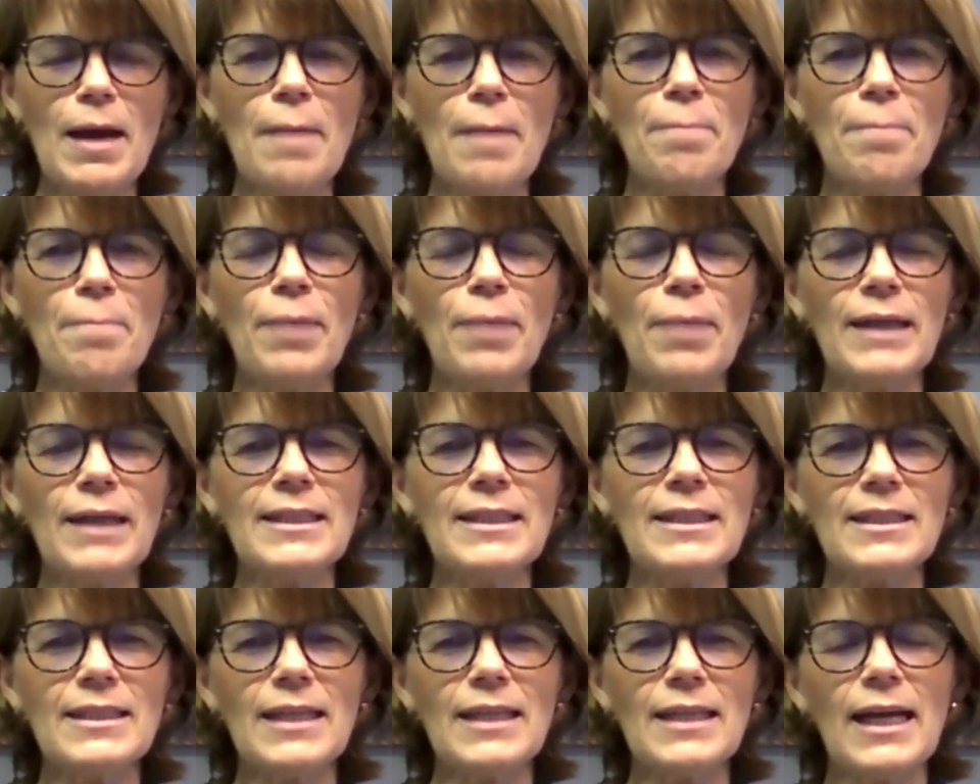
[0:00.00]
But
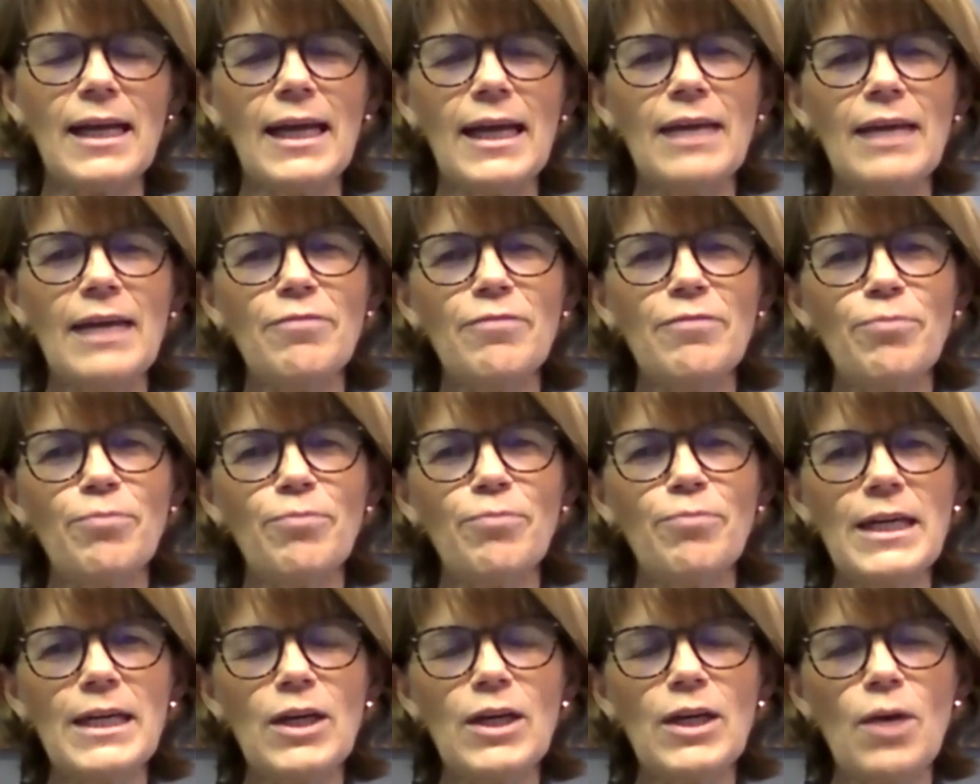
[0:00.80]
if
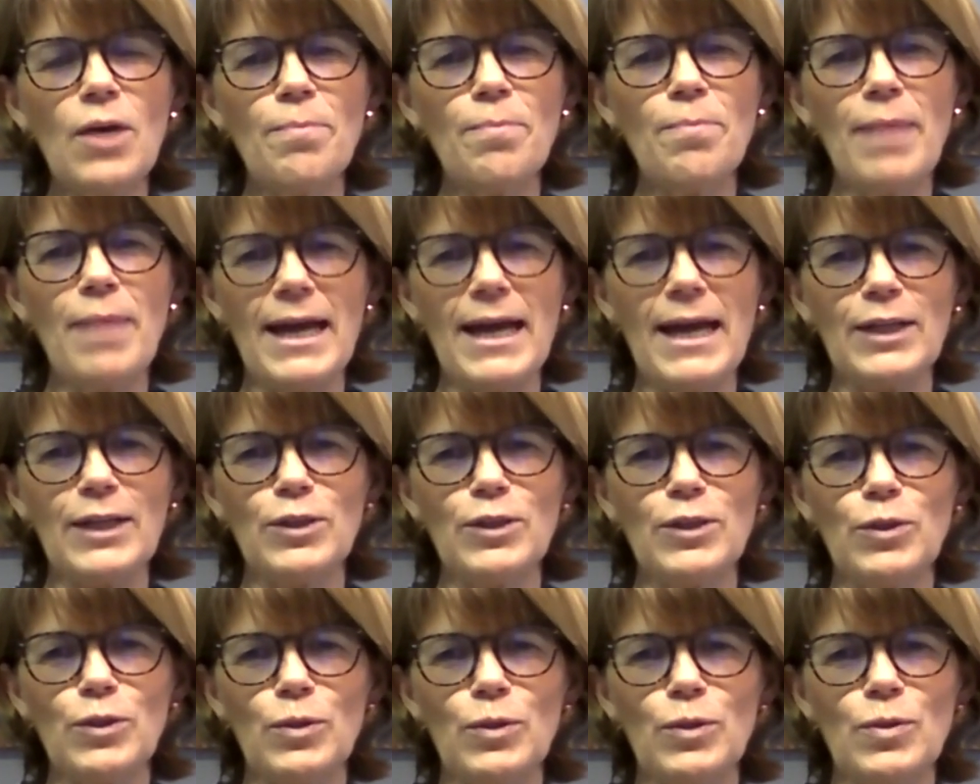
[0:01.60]
we go back
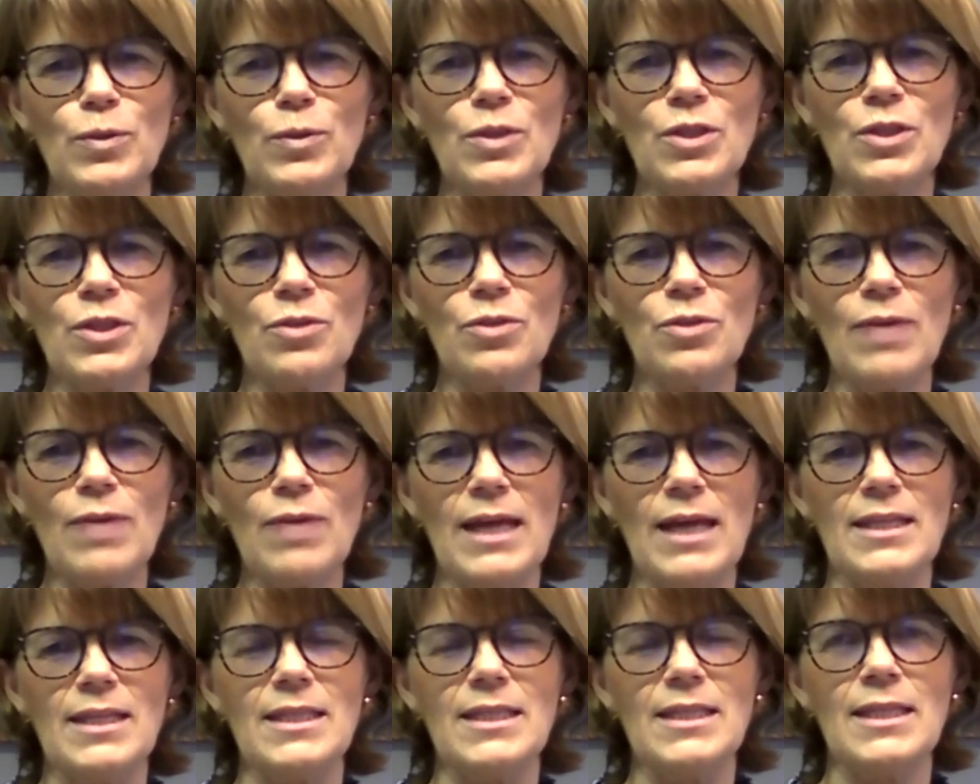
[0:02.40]
to
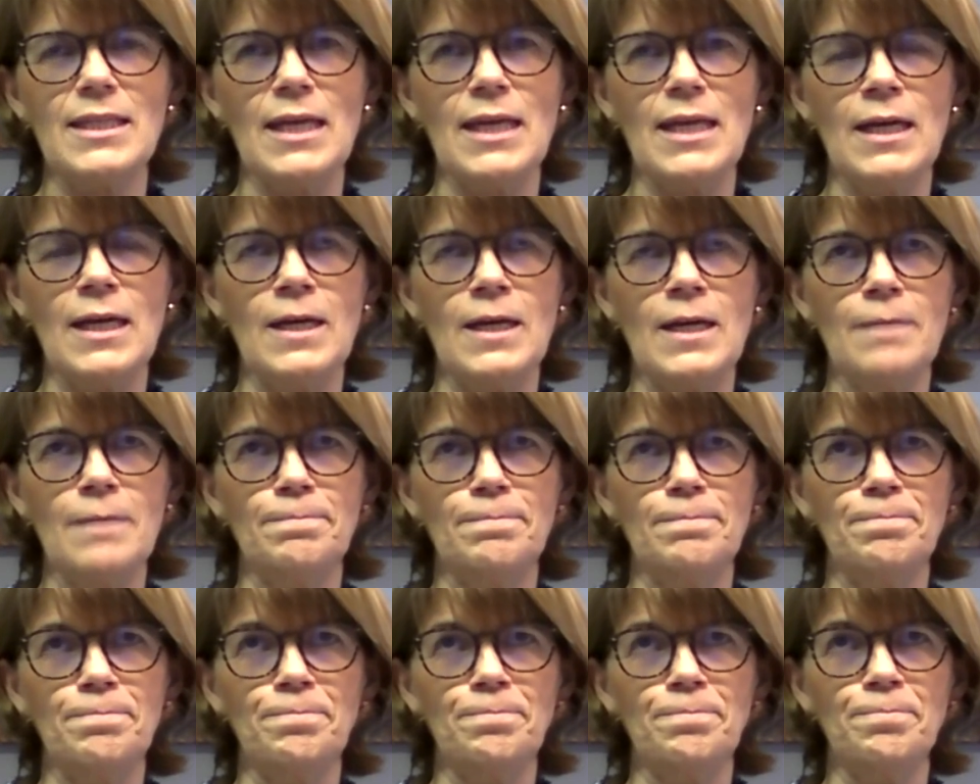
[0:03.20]
stress,
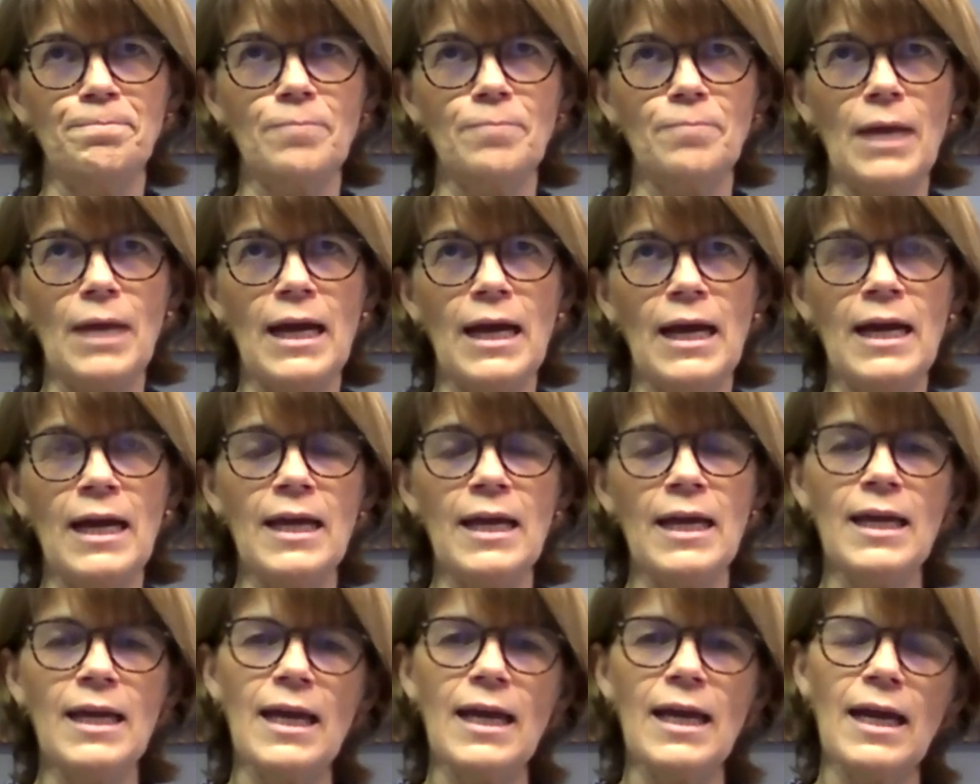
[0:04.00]
I'm
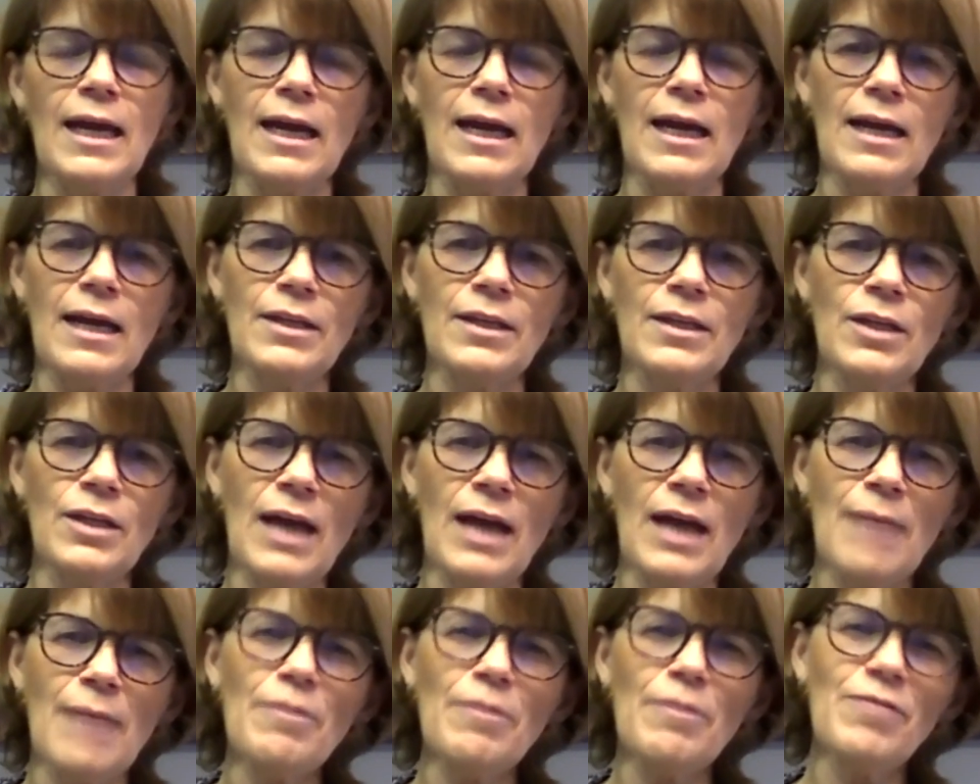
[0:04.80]
a
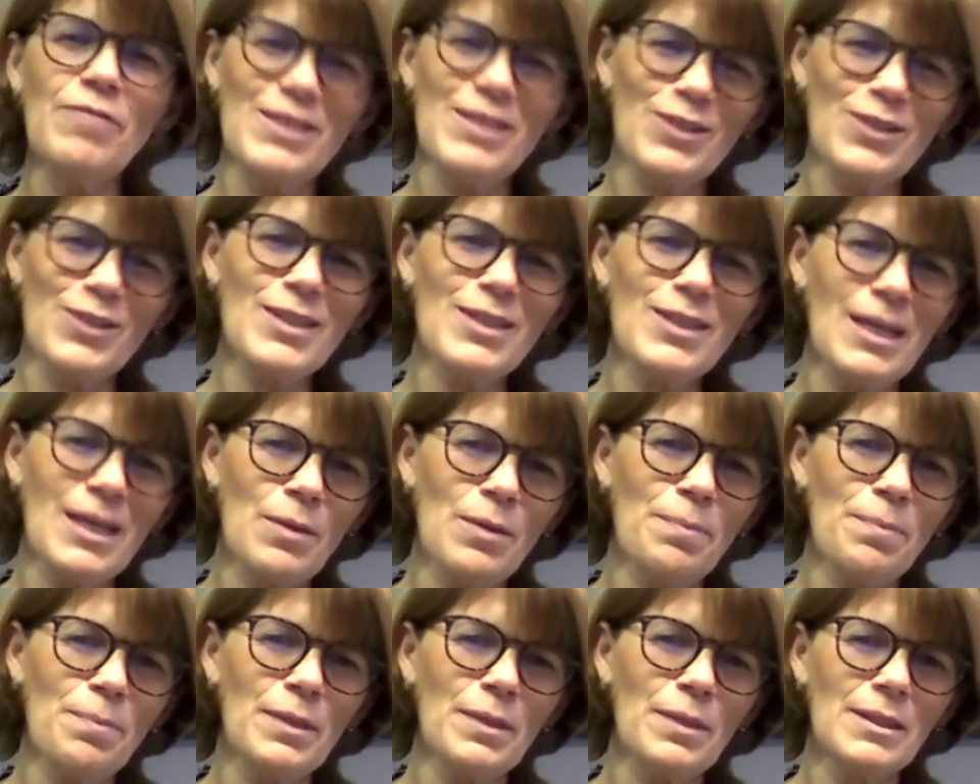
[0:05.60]

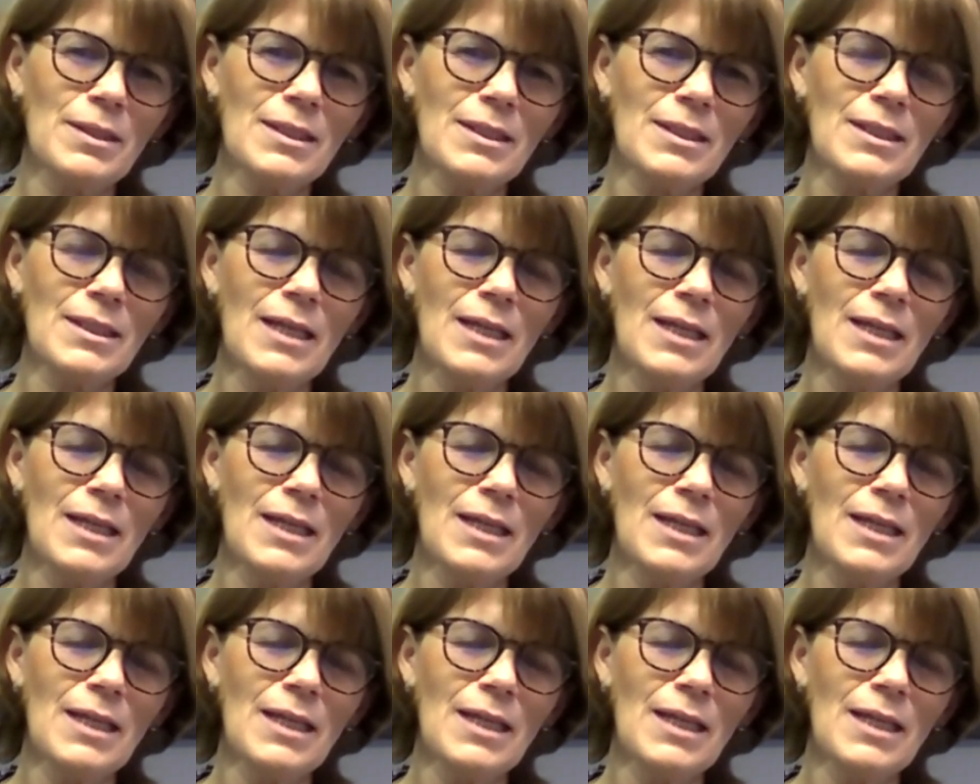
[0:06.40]
physiotherapist.